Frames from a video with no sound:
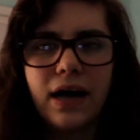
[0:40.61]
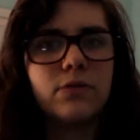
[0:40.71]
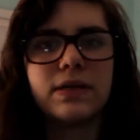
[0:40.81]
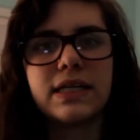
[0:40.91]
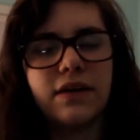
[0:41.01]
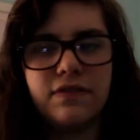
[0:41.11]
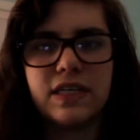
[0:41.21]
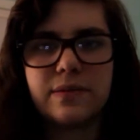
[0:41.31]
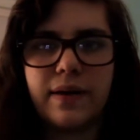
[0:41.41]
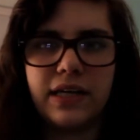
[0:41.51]
I really love
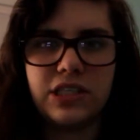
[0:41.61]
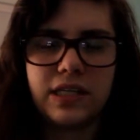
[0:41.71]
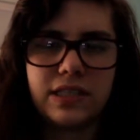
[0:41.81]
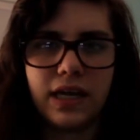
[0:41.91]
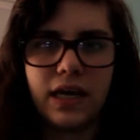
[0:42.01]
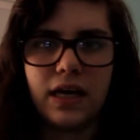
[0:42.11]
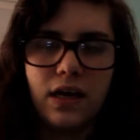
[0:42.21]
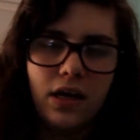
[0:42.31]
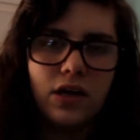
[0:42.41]
this project, and I,